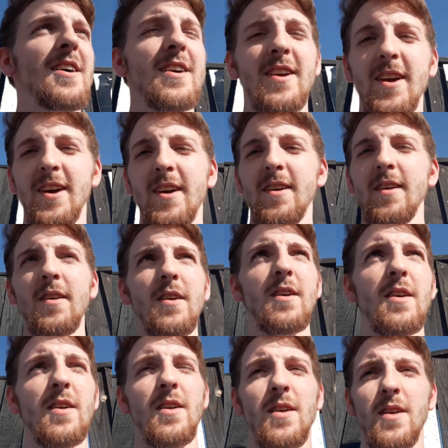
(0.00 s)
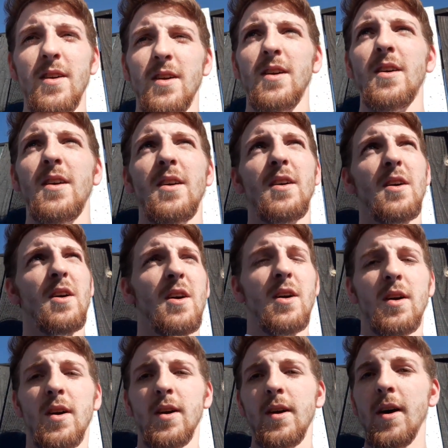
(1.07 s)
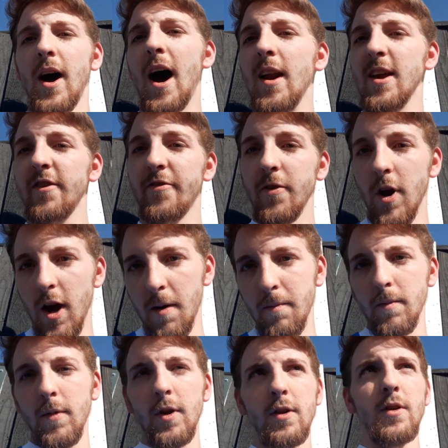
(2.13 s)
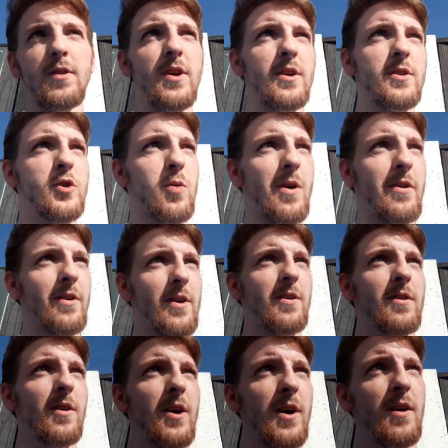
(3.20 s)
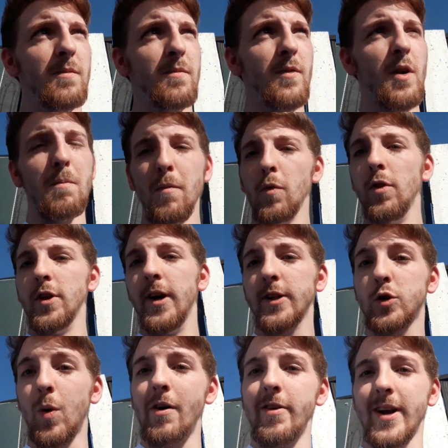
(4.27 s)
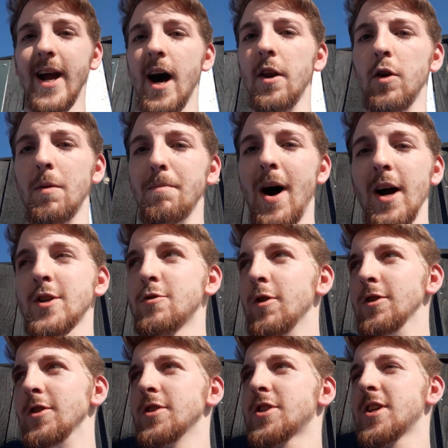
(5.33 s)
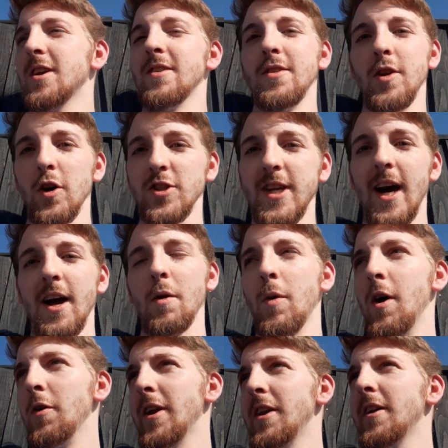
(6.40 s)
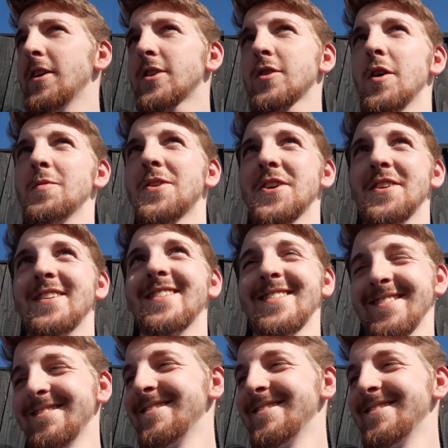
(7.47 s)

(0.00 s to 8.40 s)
Yeah. I leave the Twitter account Max runs, not Sky World, in the description.